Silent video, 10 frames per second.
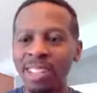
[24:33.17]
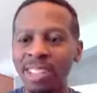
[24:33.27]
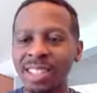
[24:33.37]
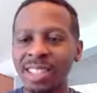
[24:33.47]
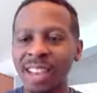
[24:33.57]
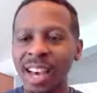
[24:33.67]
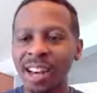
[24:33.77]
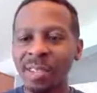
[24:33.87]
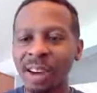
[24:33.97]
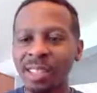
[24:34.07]
This is the
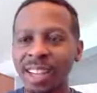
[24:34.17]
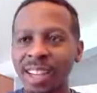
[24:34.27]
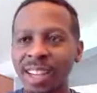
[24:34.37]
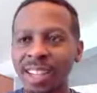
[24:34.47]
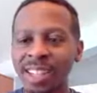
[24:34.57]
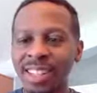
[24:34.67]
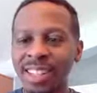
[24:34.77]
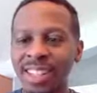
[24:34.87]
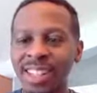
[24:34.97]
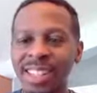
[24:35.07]
sac around the egg.
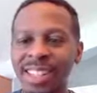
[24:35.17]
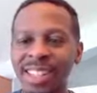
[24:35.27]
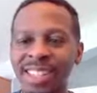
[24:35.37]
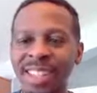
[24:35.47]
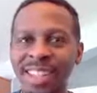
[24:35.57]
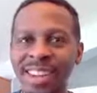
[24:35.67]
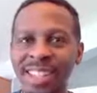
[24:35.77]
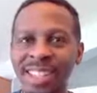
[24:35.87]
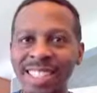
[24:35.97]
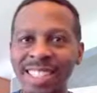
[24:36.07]
Isn't that
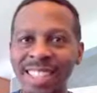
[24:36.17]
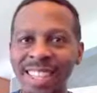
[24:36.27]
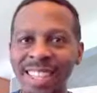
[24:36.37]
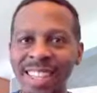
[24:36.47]
crazy?